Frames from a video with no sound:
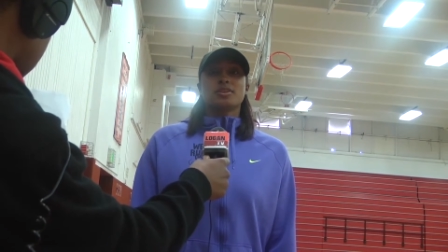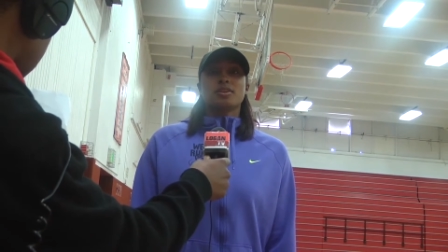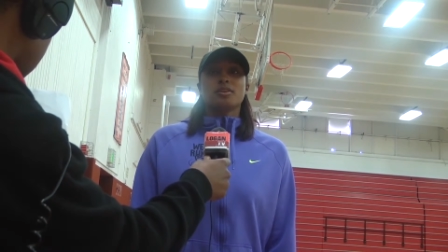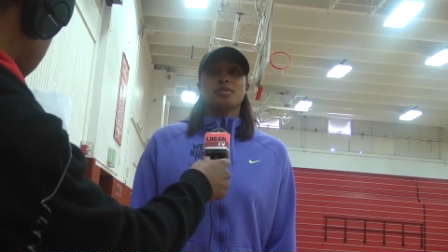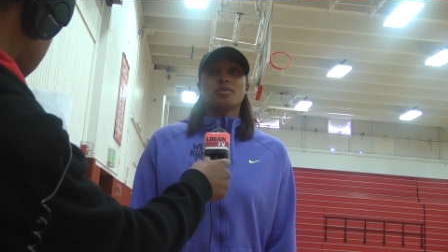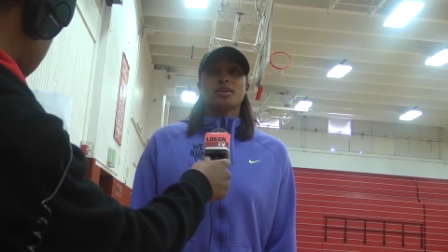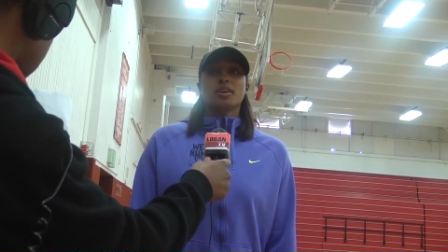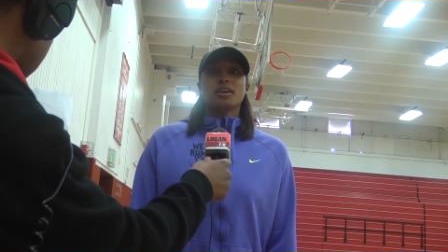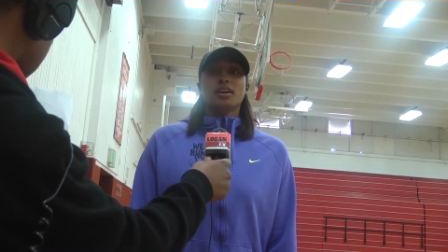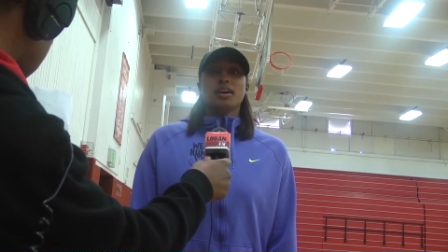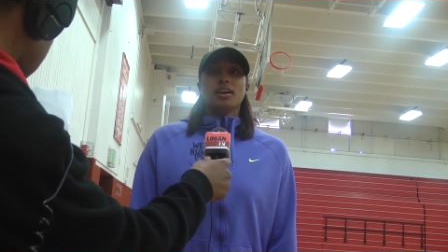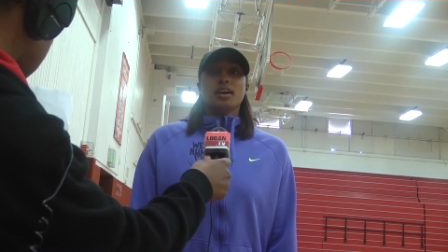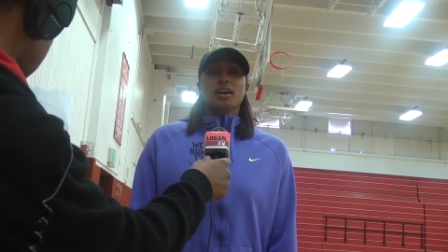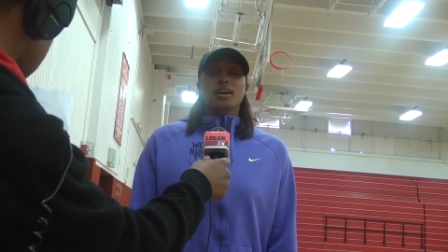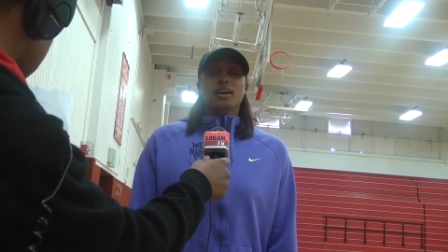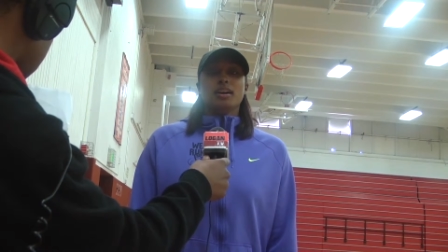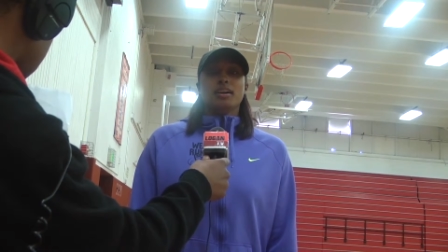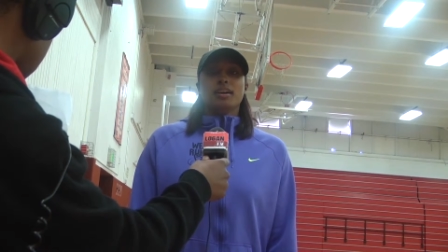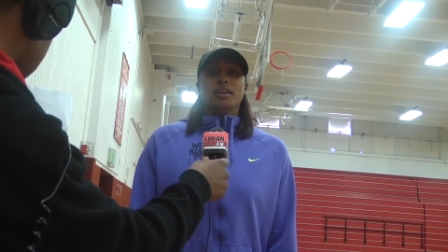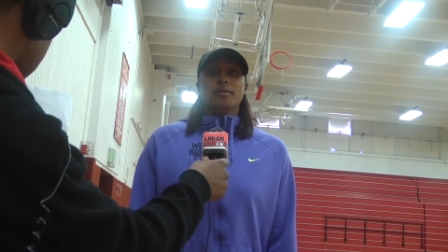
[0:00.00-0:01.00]
So,
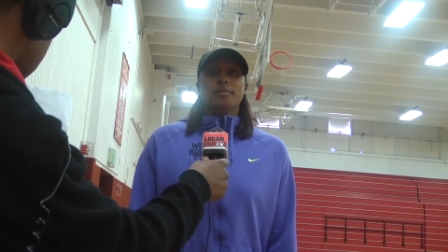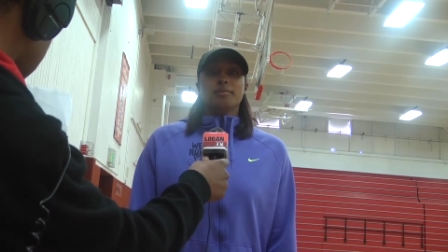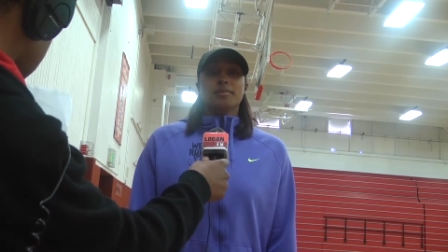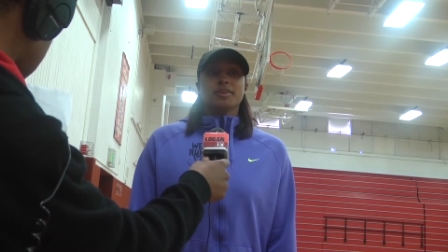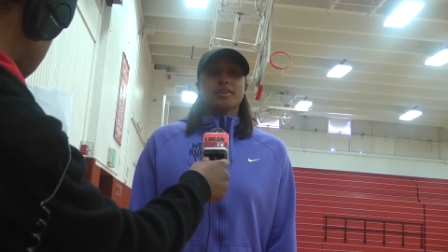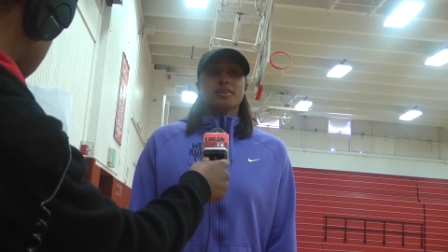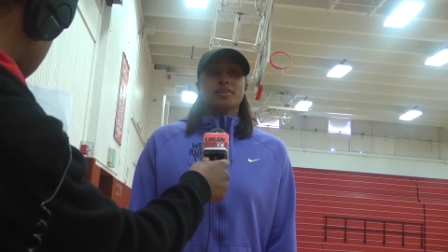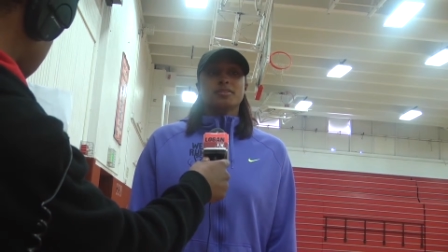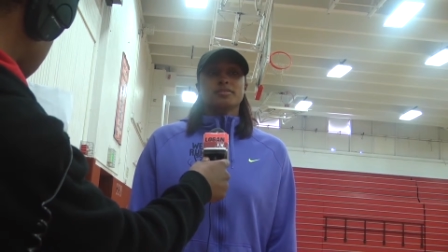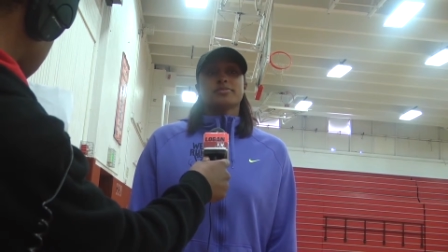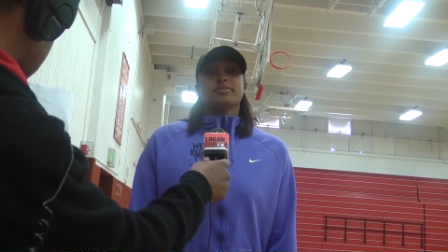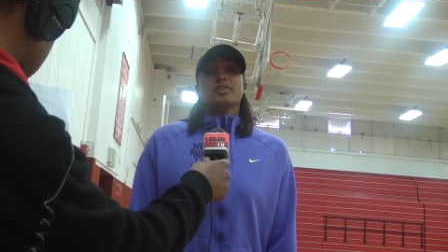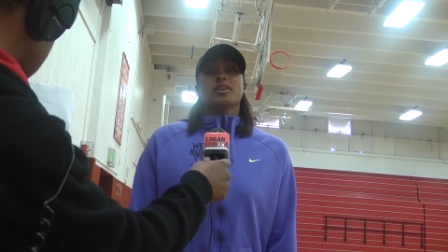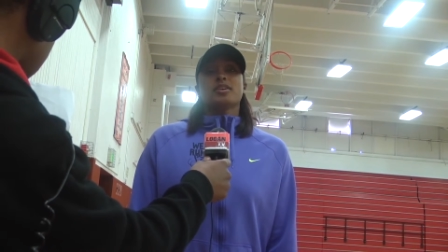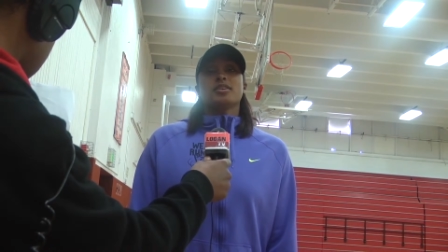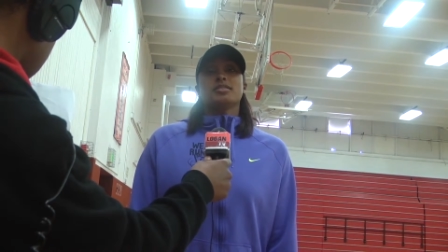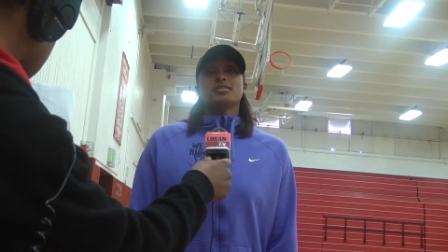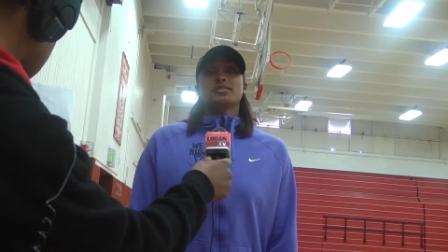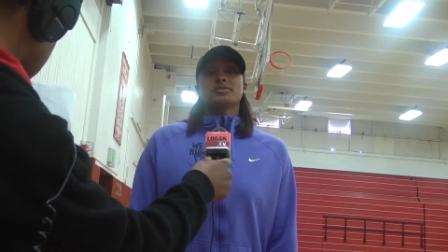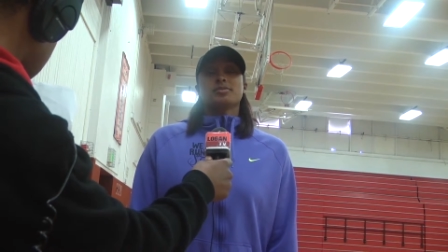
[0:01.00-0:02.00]
um, you know, as
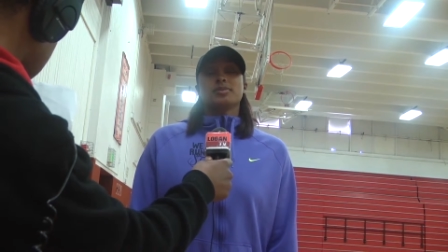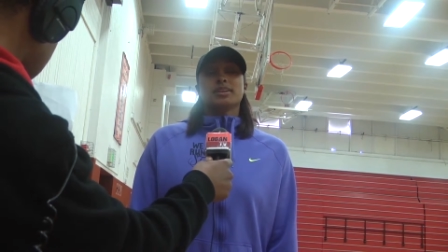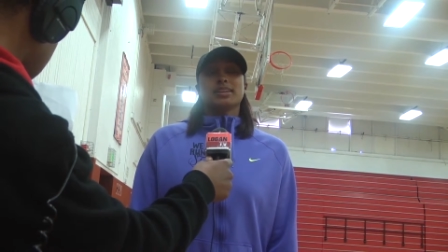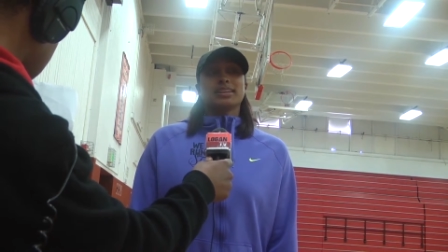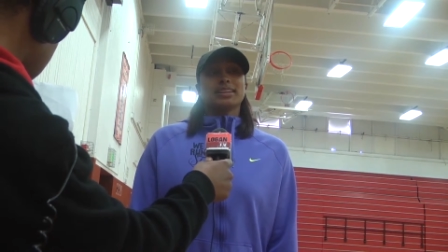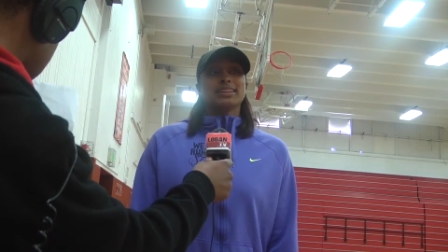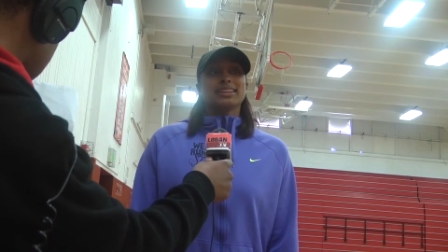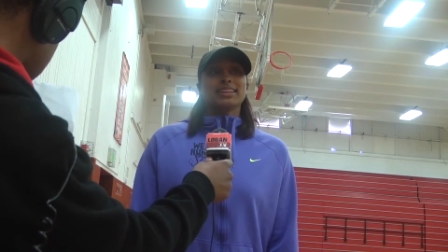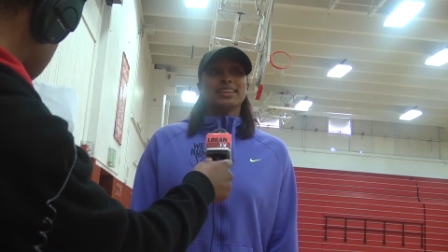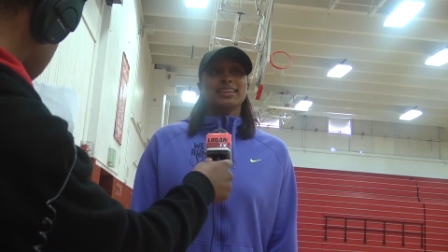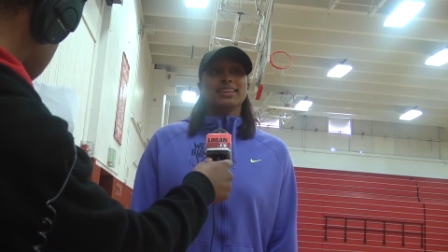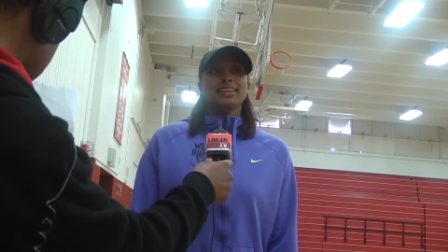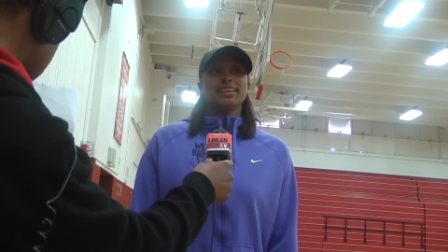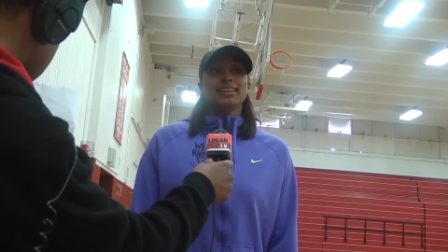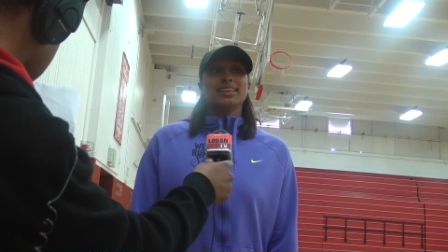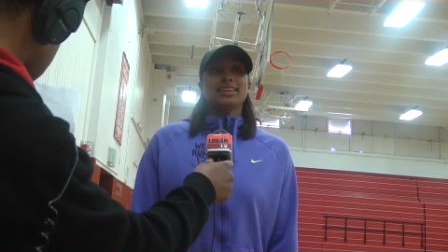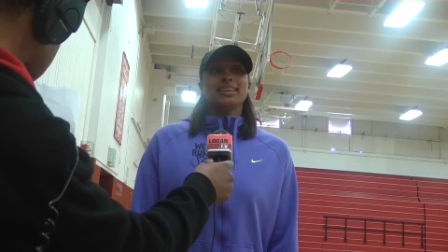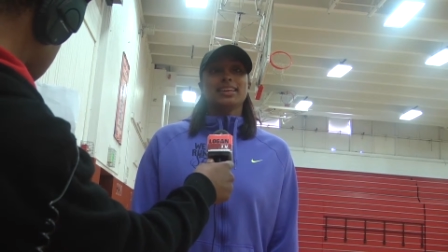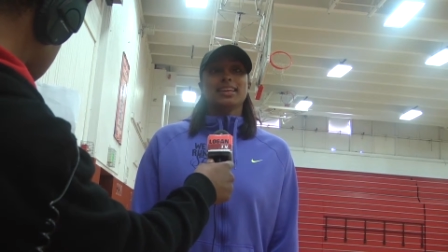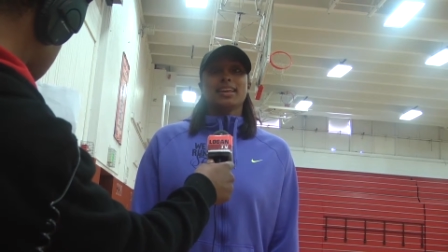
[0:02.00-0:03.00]
far as winning
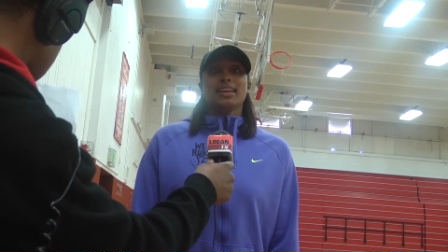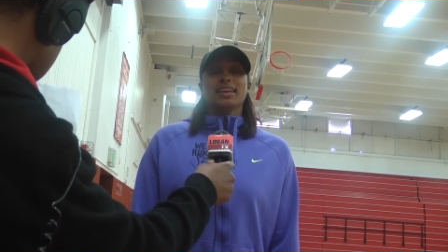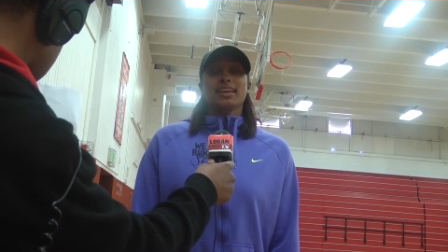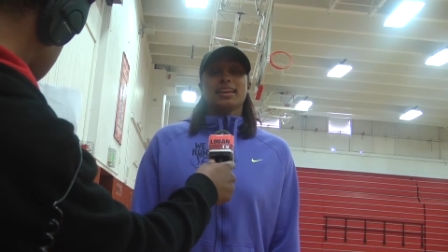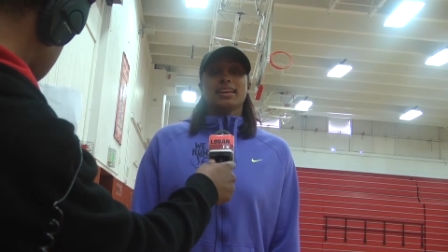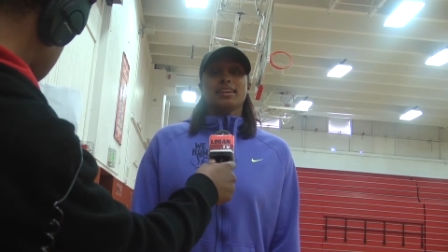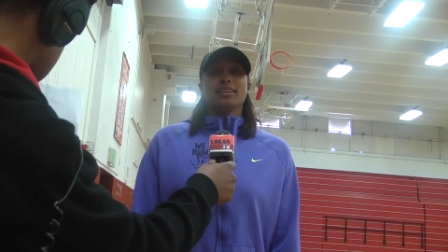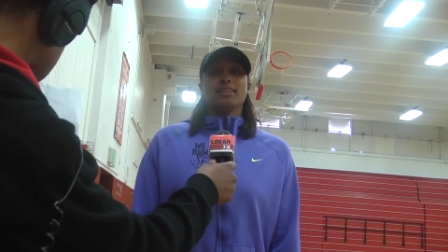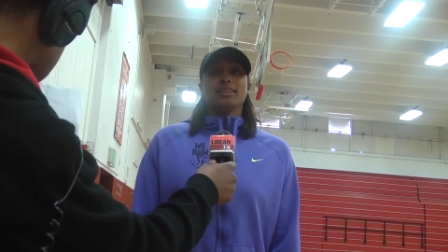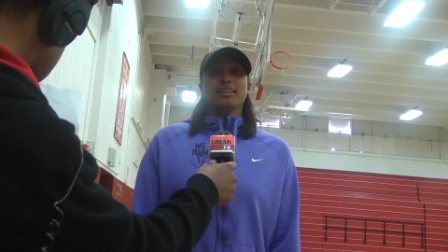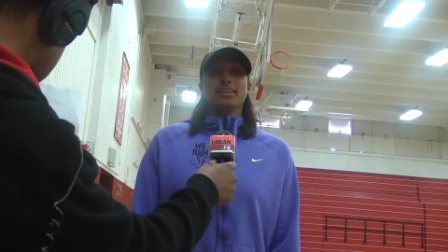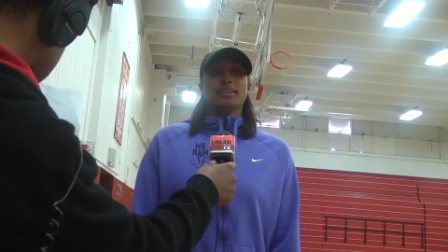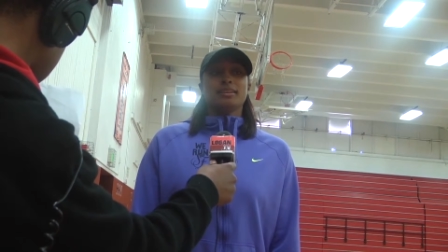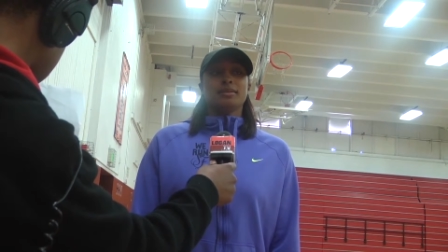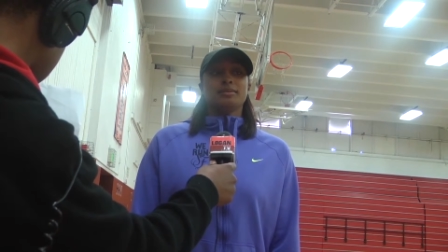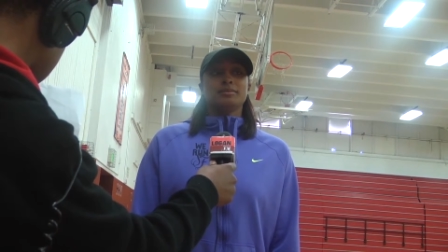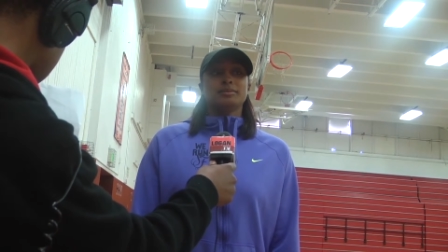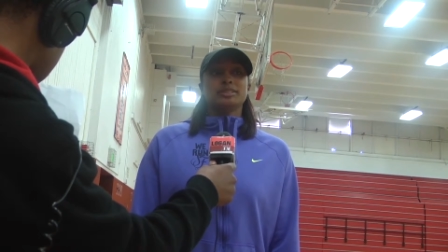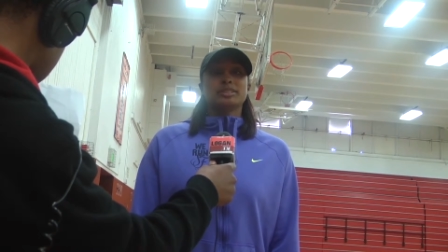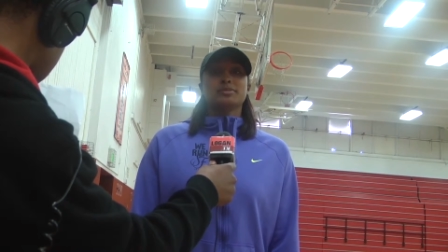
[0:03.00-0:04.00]
league and
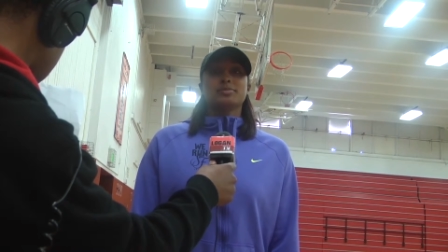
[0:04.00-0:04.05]
um,